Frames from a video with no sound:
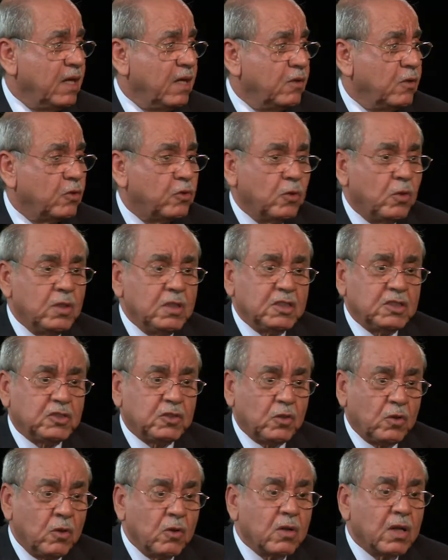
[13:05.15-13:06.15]
not only
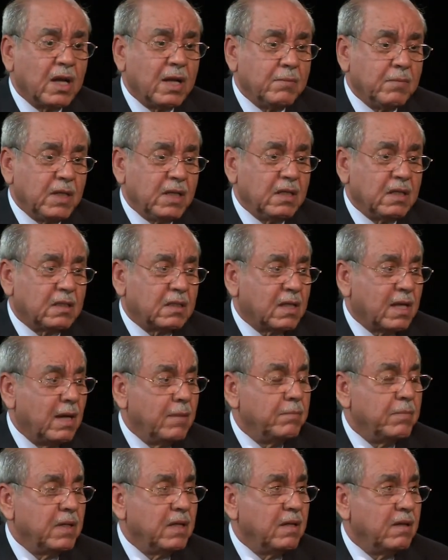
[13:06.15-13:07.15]
strong. I mean, it
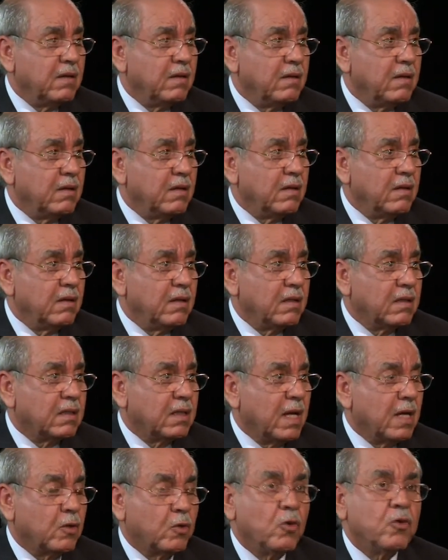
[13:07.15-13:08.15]
can be, it
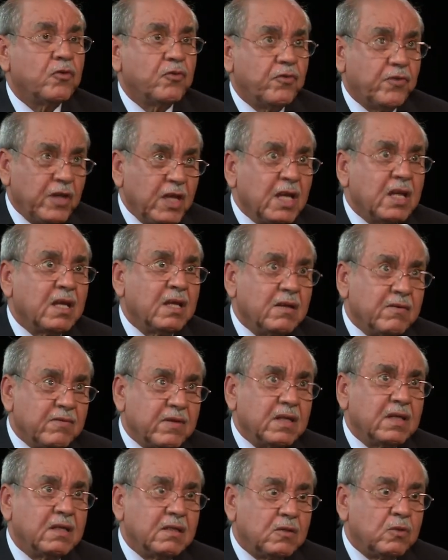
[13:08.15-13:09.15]
can cause fear
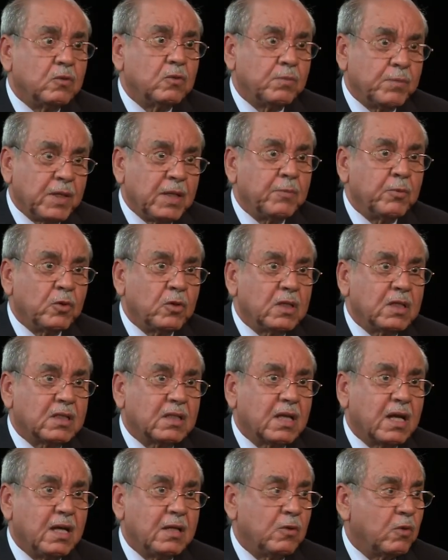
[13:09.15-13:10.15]
even to people.
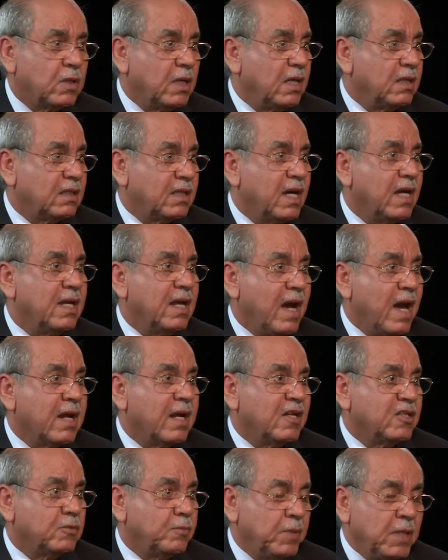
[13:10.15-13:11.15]
It can, you can, it can
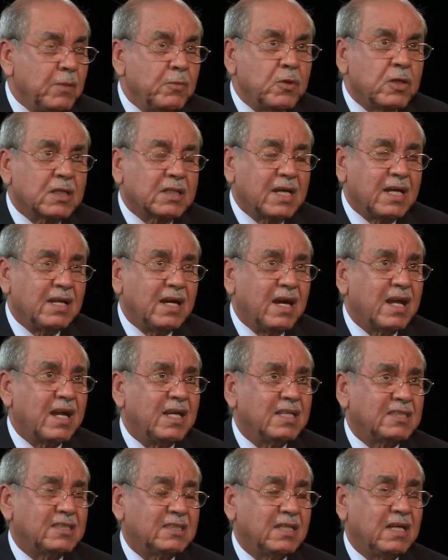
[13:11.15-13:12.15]
harass people. It can
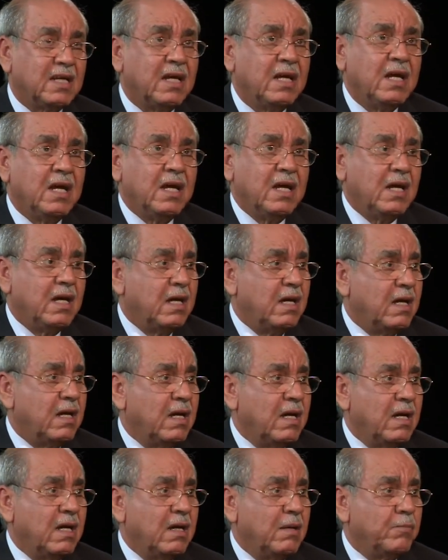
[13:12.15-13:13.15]
harass uh,
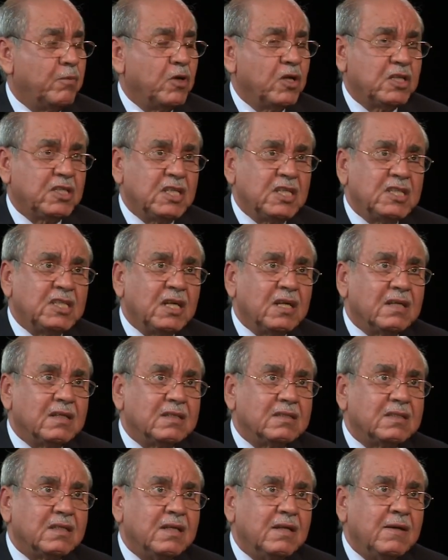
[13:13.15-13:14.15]
uh
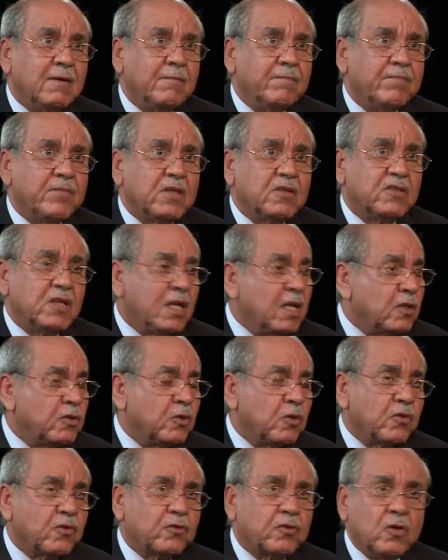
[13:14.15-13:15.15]
politicians,
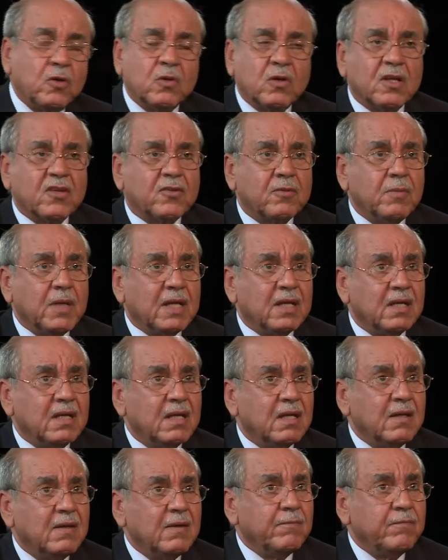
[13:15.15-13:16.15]
senators, congressmen.
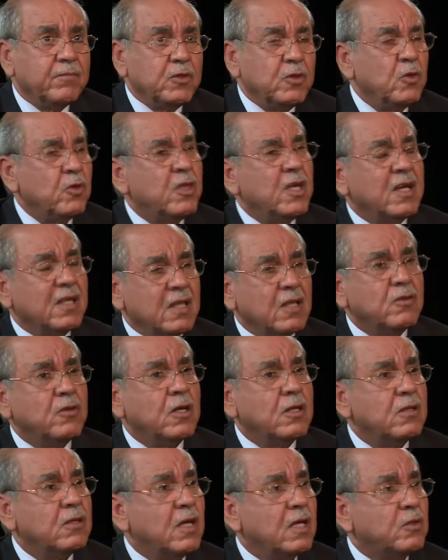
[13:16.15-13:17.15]
Do you think that,
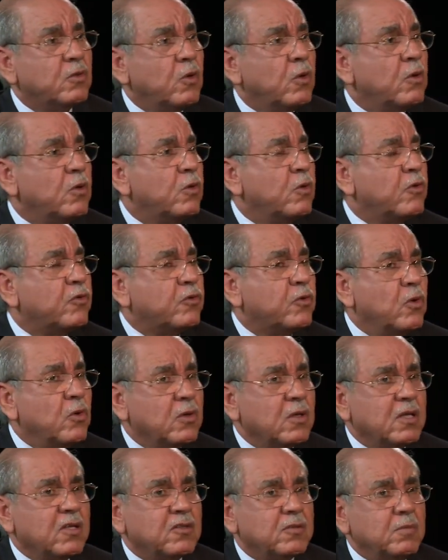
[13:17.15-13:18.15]
that, that all those
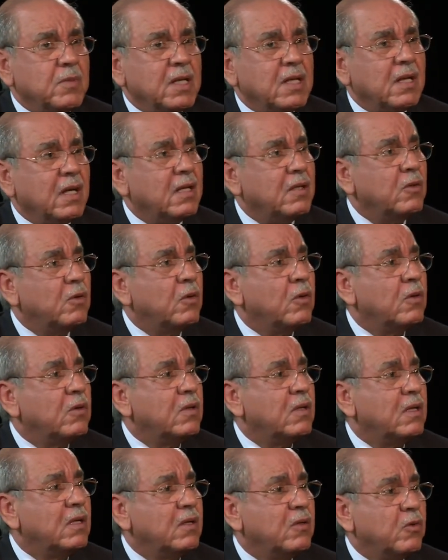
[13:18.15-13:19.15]
congressmen and all
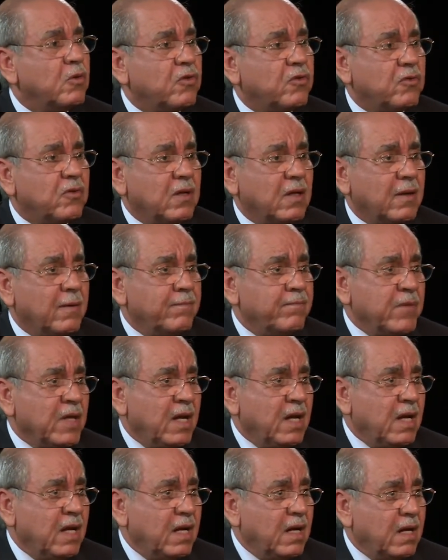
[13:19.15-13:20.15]
those uh,
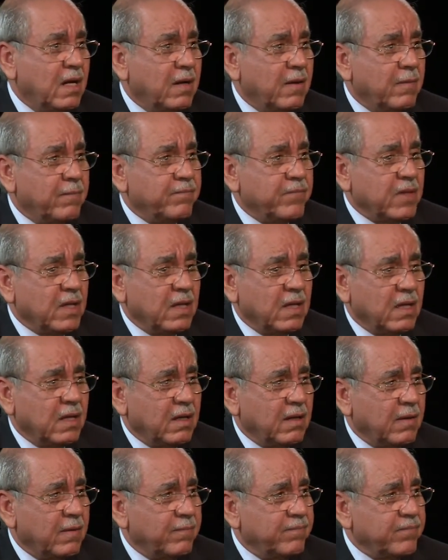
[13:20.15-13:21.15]
um,
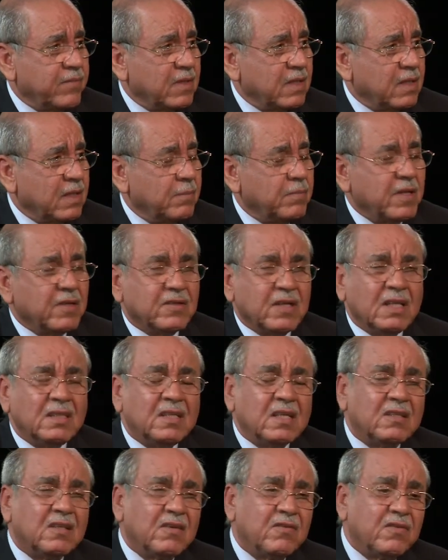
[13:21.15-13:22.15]
um,
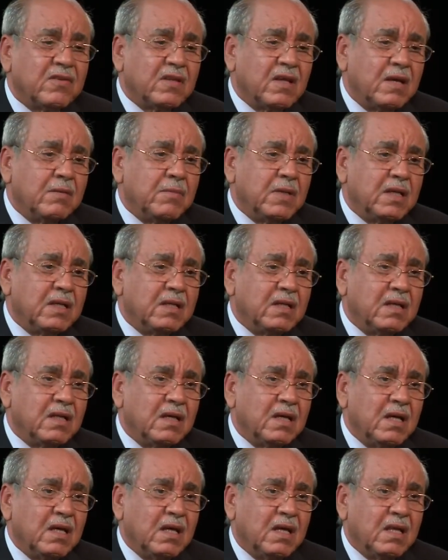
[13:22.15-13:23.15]
representatives, I mean, uh,
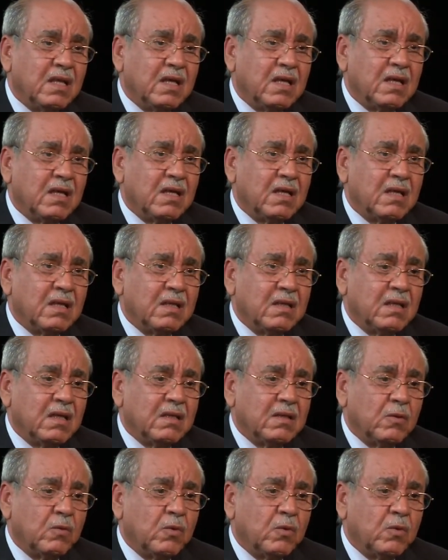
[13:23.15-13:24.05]
the,